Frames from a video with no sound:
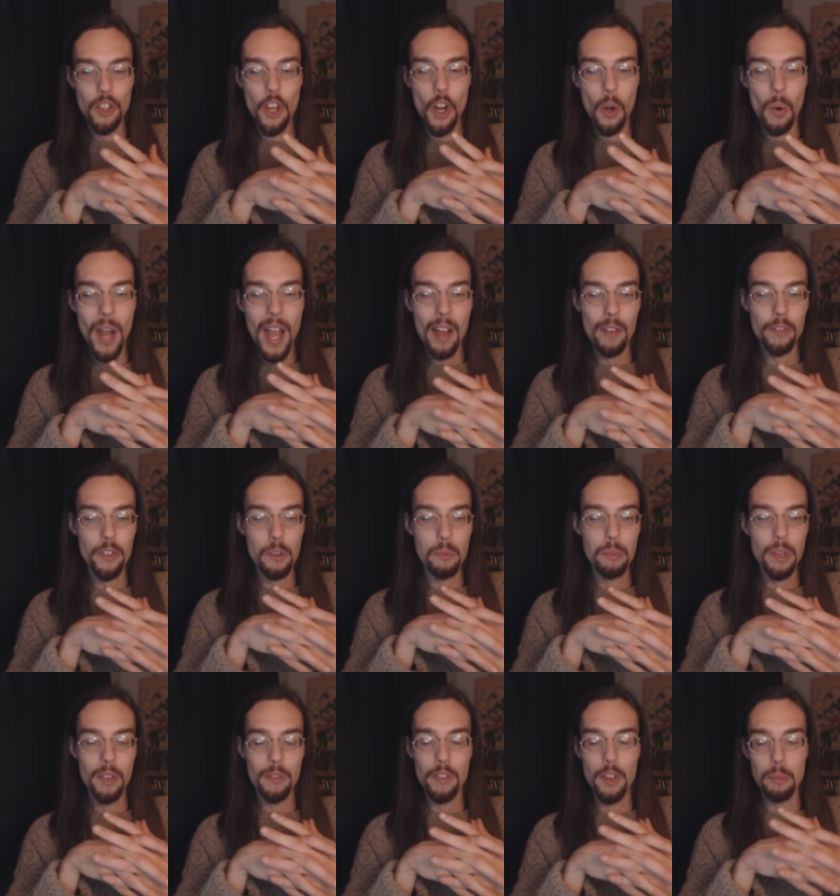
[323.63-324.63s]
go
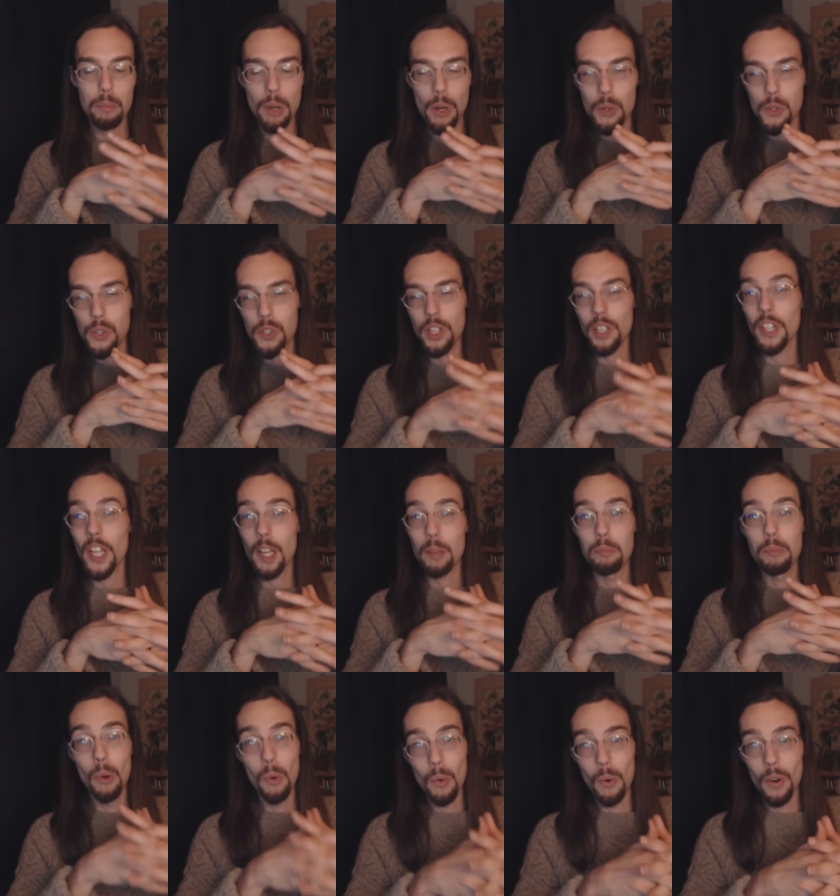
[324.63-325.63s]
after if you're posting
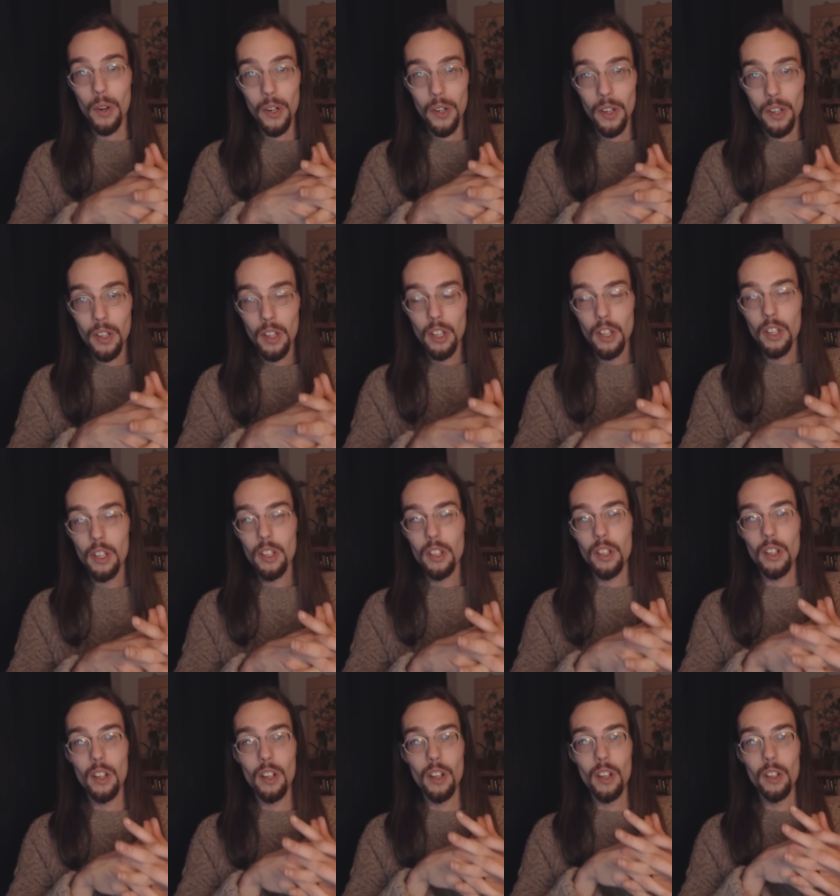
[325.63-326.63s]
like porn.
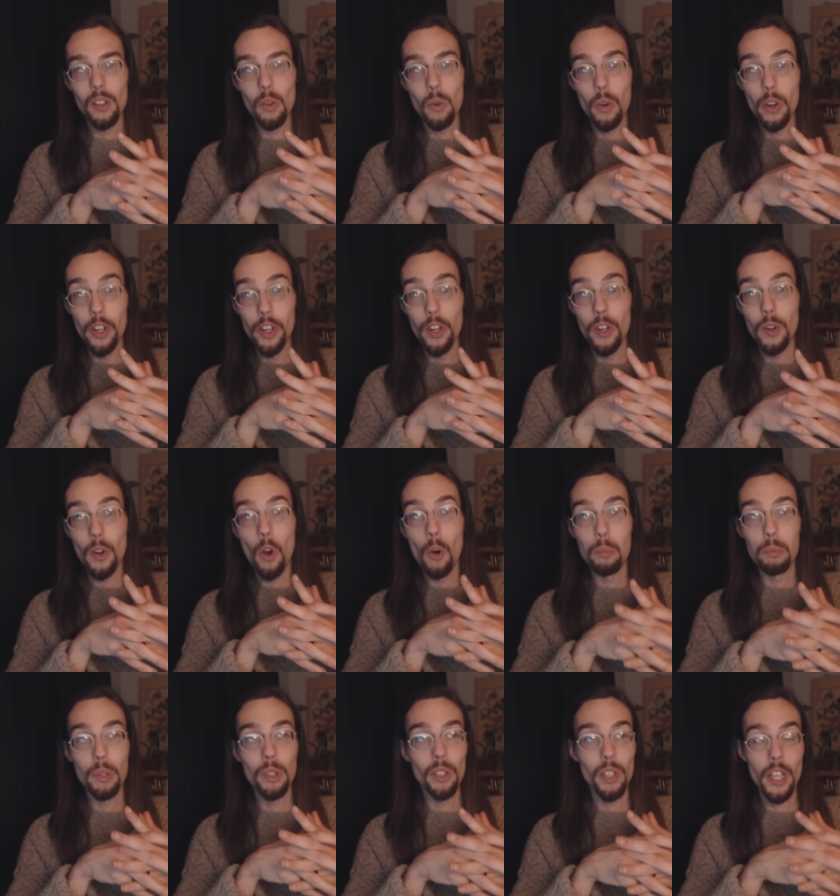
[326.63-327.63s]
Uh, or you're
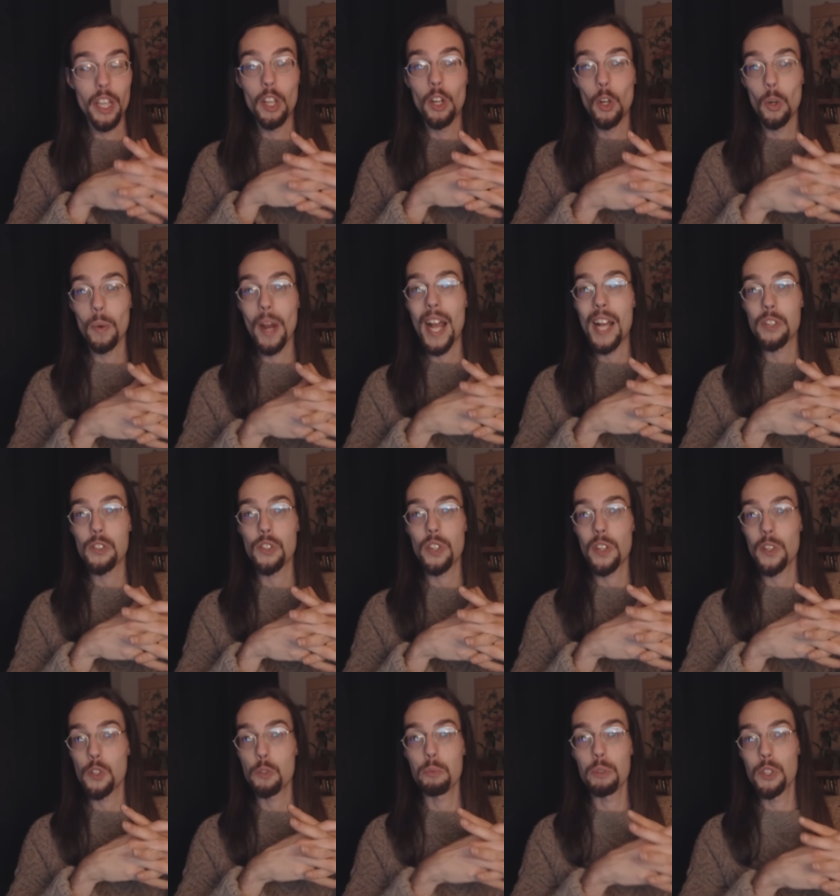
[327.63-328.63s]
openly
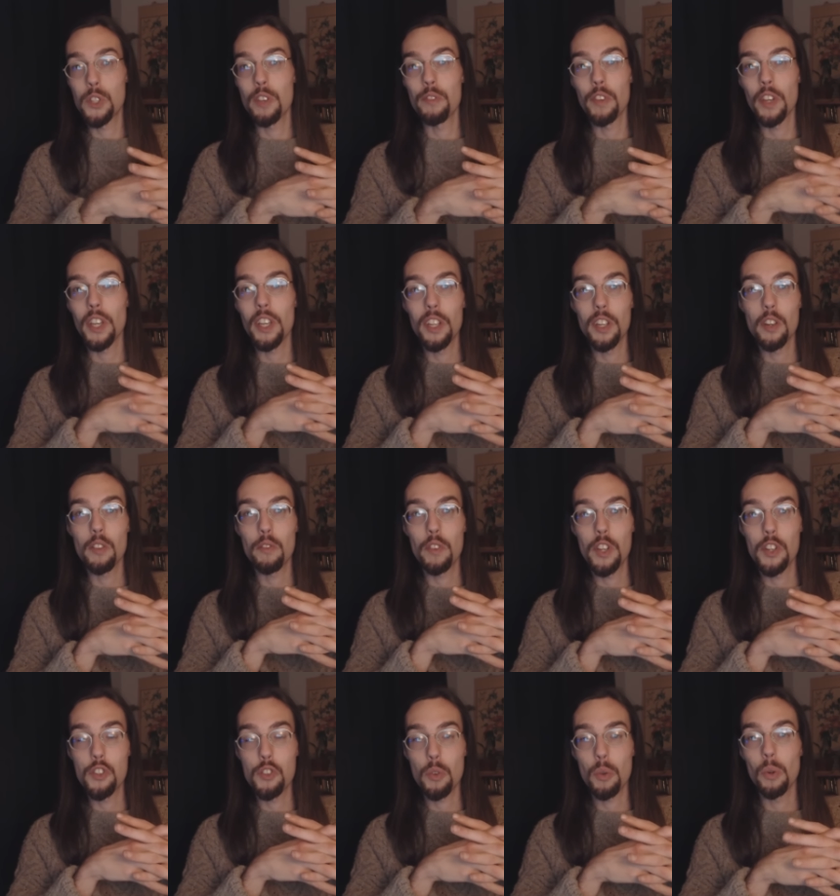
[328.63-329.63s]
harassing a specific
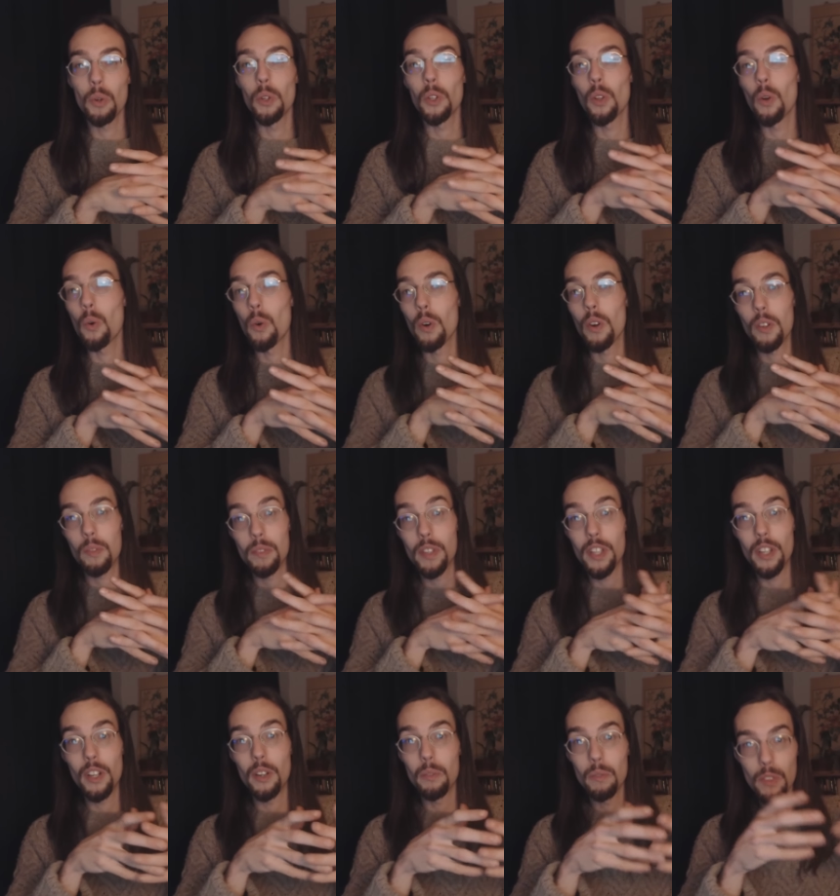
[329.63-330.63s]
individual, or
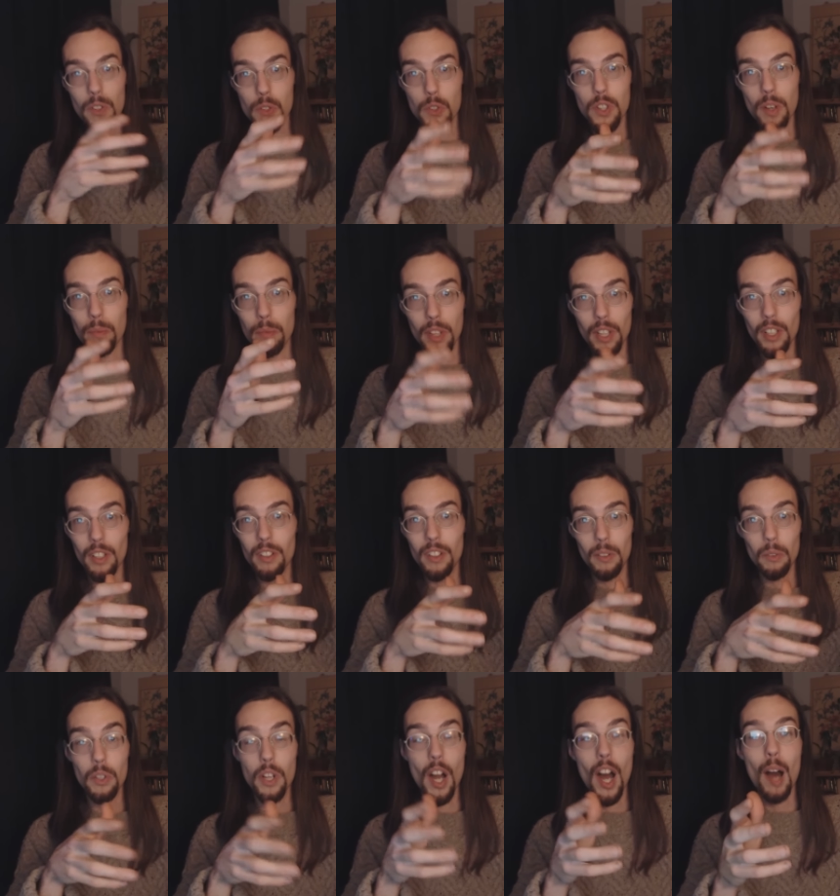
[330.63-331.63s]
you know there's something
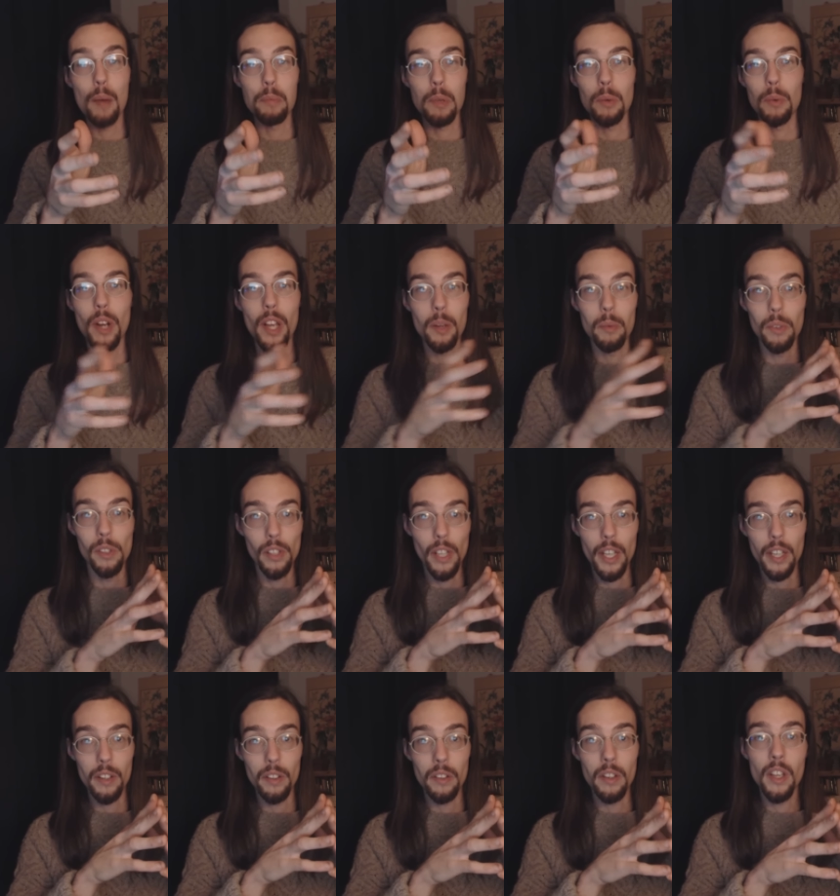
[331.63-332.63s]
you know copyright
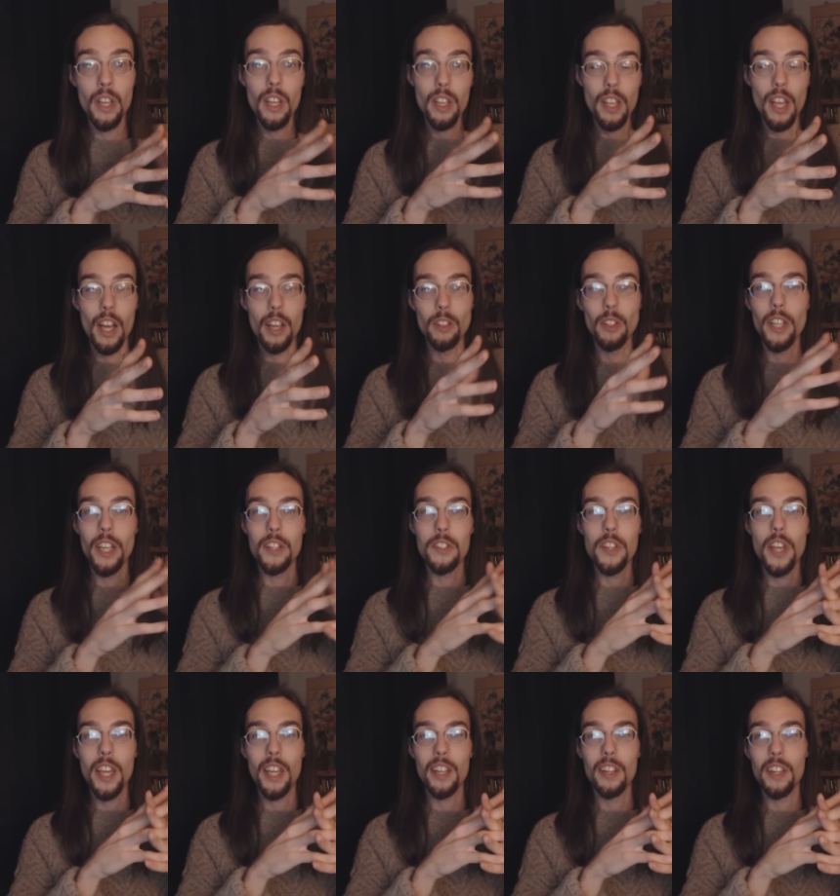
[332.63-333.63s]
related, yeah, you'll
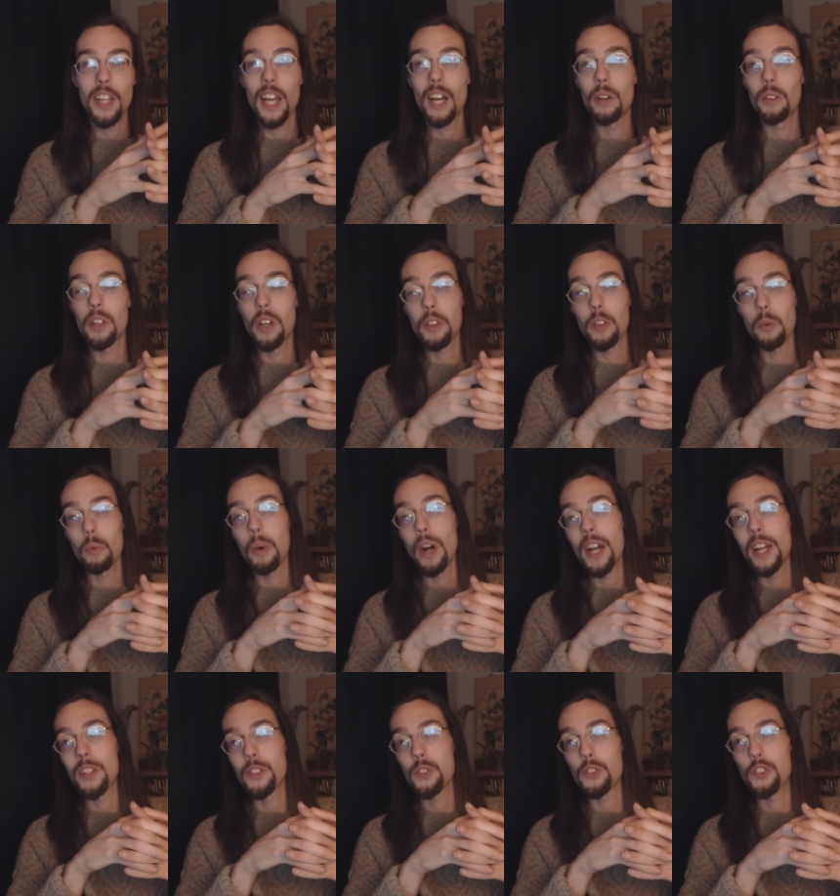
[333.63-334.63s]
get taken down.
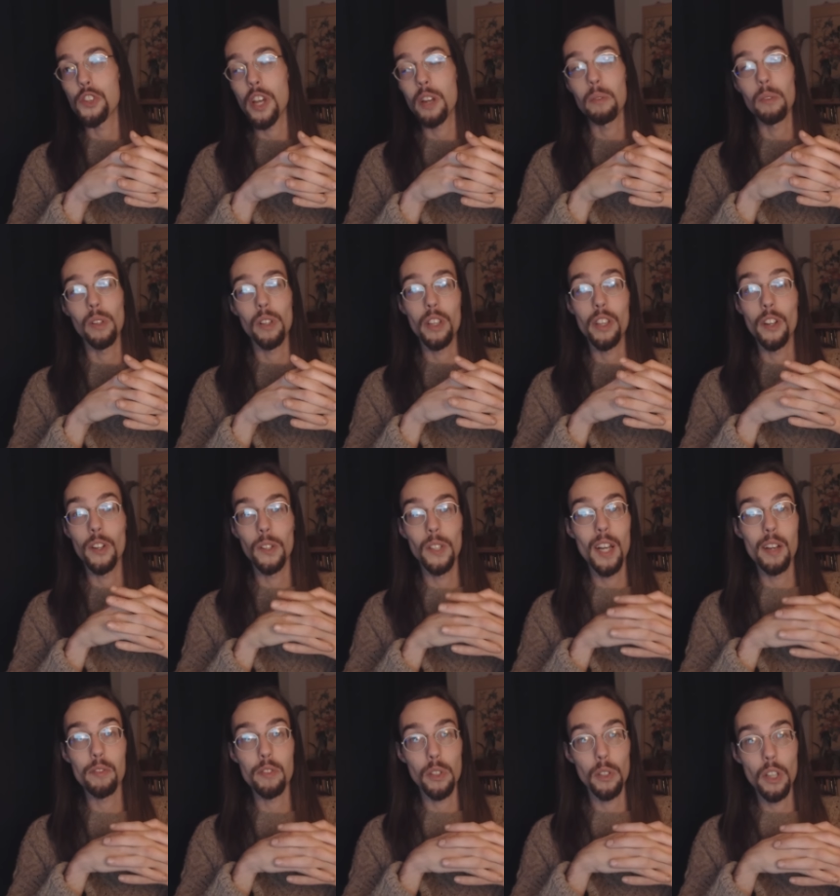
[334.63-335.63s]
Otherwise, generally you're
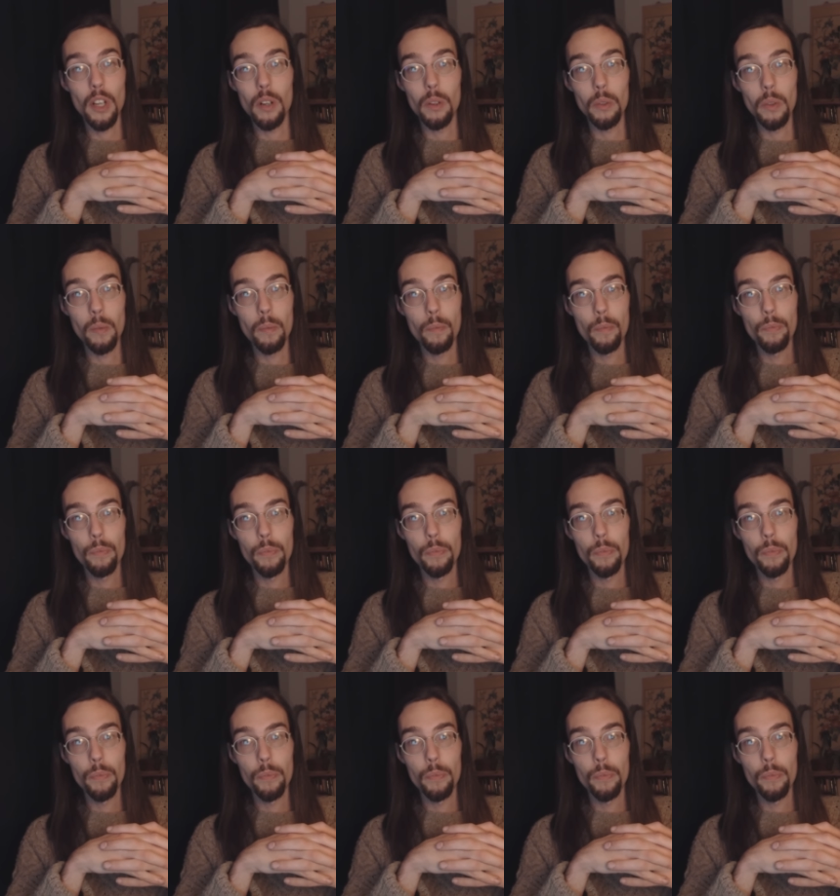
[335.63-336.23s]
left alone.